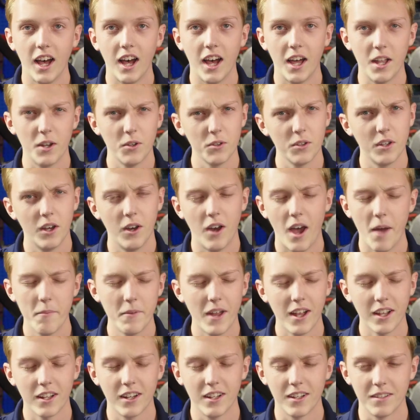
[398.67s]
I don't know, I'm
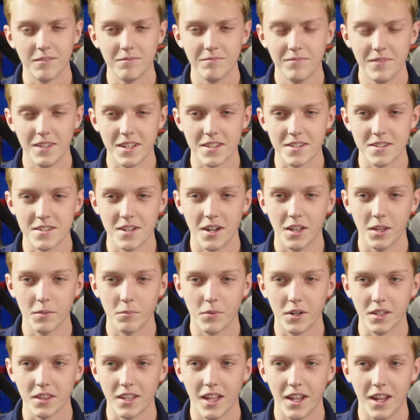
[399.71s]
not gonna necessarily
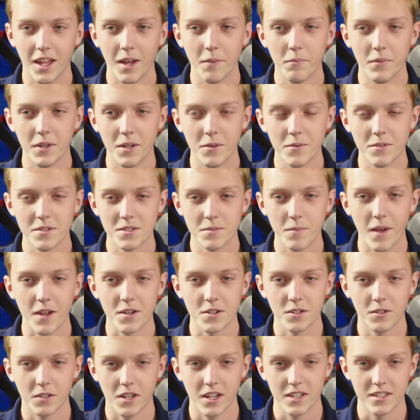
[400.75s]
bring that up, but it was
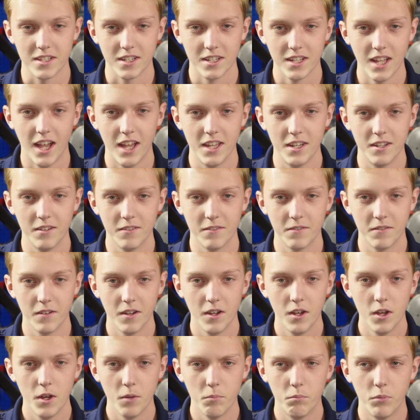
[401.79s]
special because it kind of
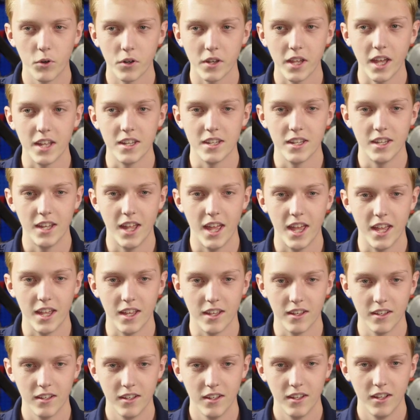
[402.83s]
bookended
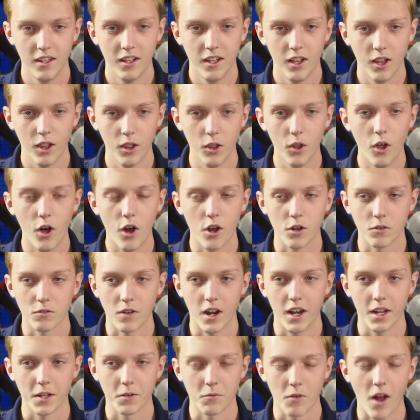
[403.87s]
a
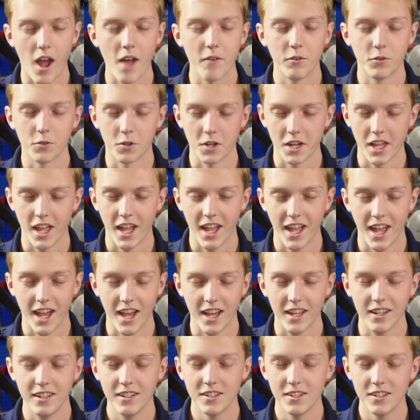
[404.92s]
long-running rivalry I had,